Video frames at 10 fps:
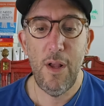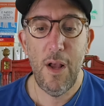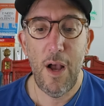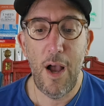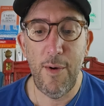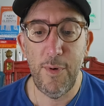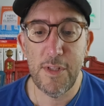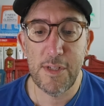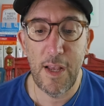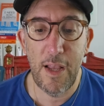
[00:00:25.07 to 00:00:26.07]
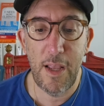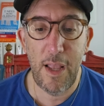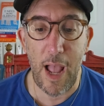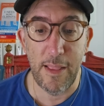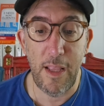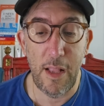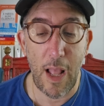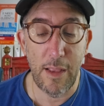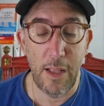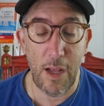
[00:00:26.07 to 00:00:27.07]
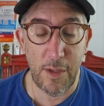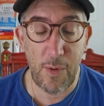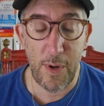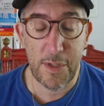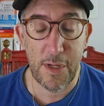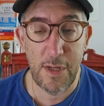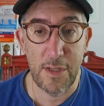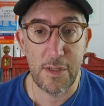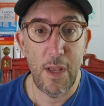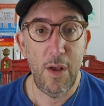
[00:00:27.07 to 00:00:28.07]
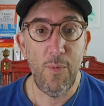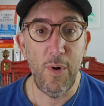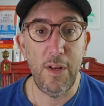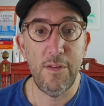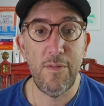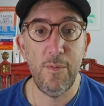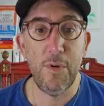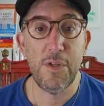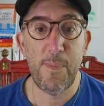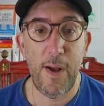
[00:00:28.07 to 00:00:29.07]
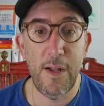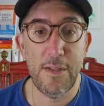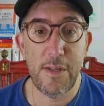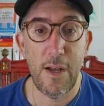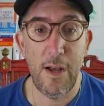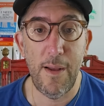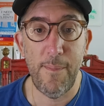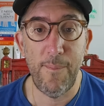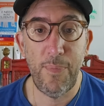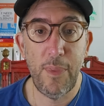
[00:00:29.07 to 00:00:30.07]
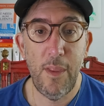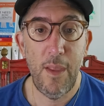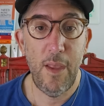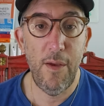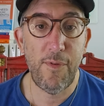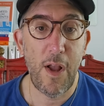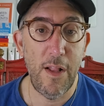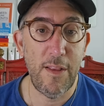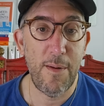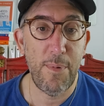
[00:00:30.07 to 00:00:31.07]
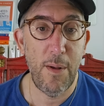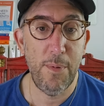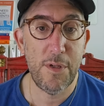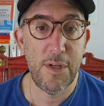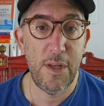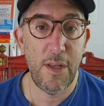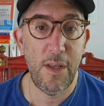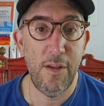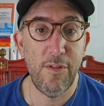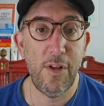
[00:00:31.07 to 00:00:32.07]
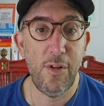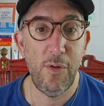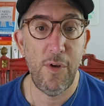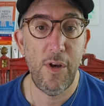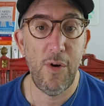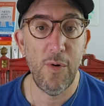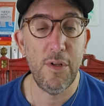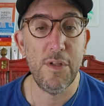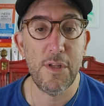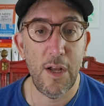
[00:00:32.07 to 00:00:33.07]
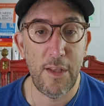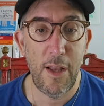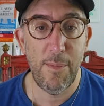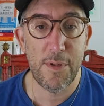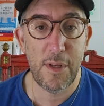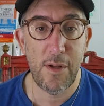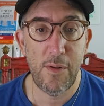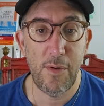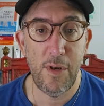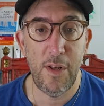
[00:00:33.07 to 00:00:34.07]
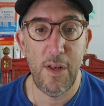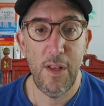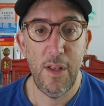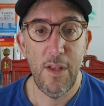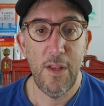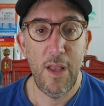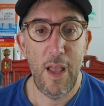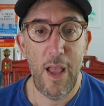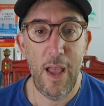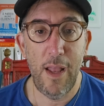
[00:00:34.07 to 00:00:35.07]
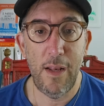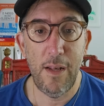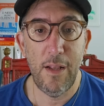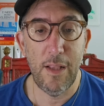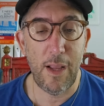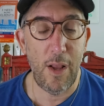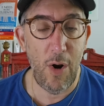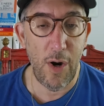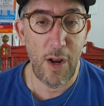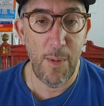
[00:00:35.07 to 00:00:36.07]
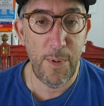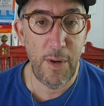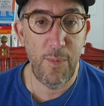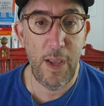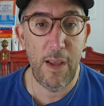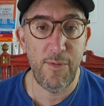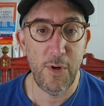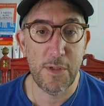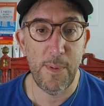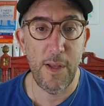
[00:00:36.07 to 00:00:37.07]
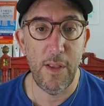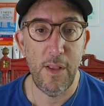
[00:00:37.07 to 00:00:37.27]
I would say, and the other question is, what is the response time if content publishing is included or design time is included? And like in our company, we hate voicemail.